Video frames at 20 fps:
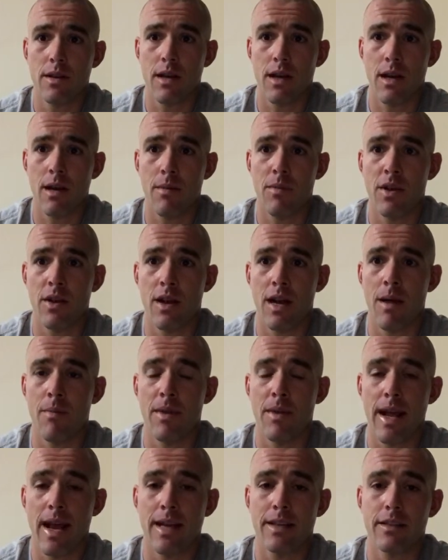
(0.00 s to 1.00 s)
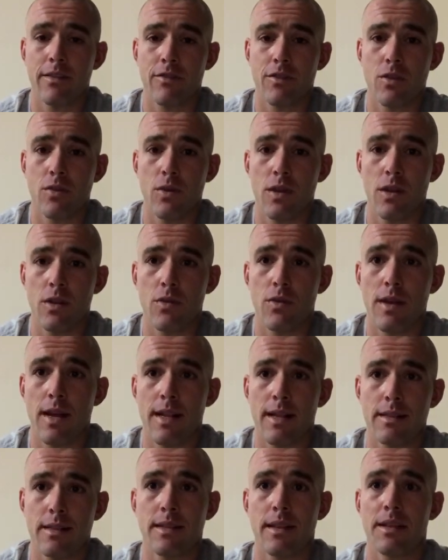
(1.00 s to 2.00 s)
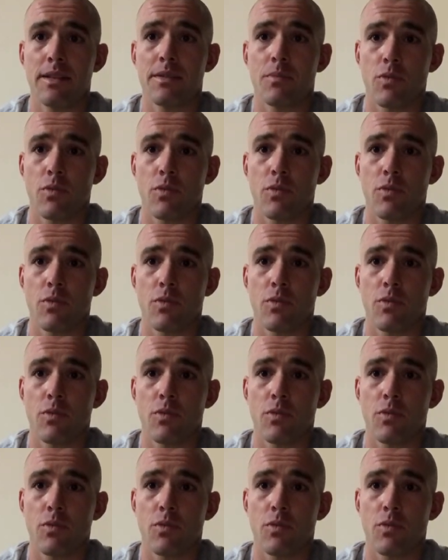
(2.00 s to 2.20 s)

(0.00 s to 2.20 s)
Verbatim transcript: I'm a, I'm an active duty United States